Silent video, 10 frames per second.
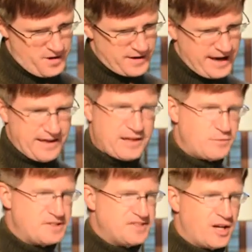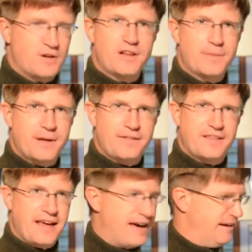Okay, and then we sing a little bit
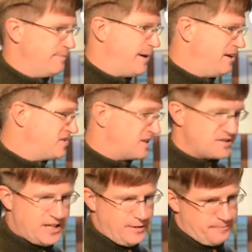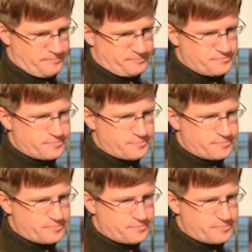at the end. Page 16.